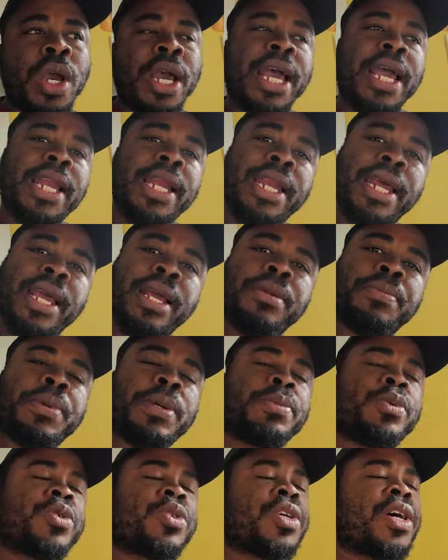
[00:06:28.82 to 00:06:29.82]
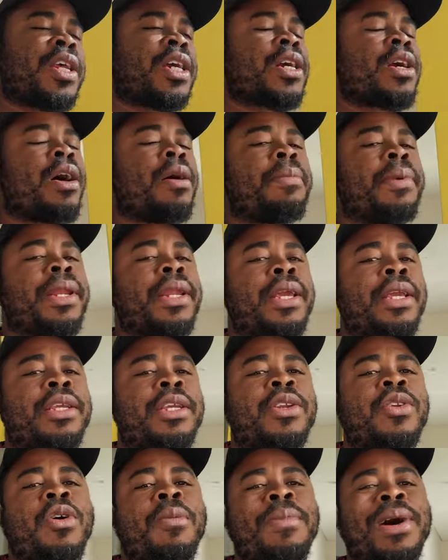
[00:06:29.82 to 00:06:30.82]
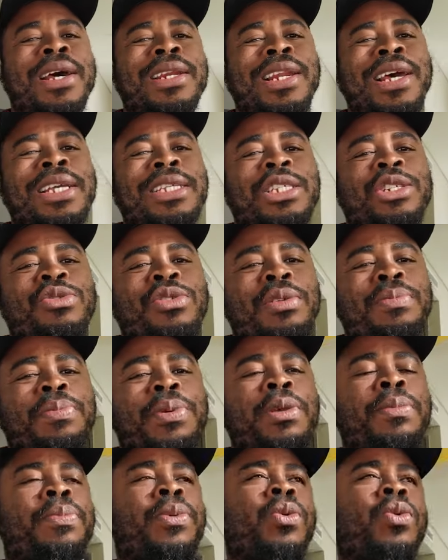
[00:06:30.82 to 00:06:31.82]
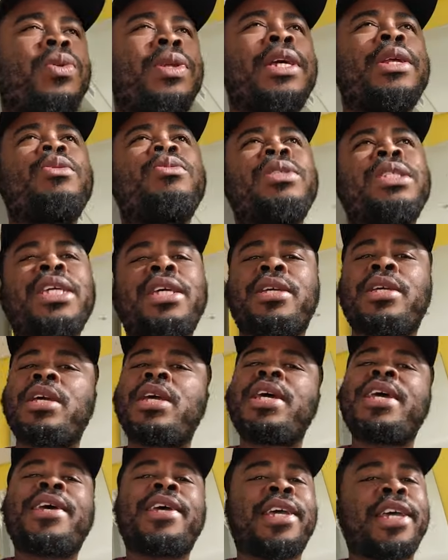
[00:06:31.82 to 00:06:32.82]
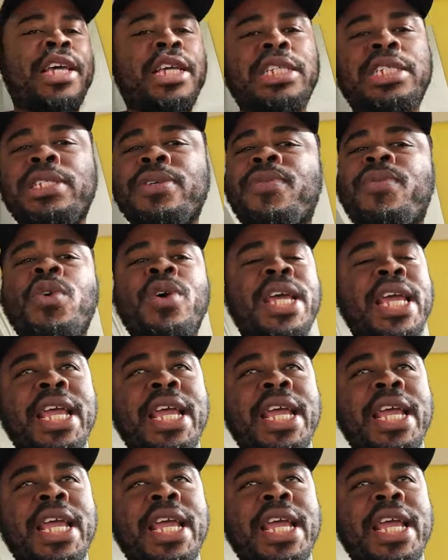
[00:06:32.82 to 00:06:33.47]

And then people started coming in. You know, my Nigerian people, they don't take ish for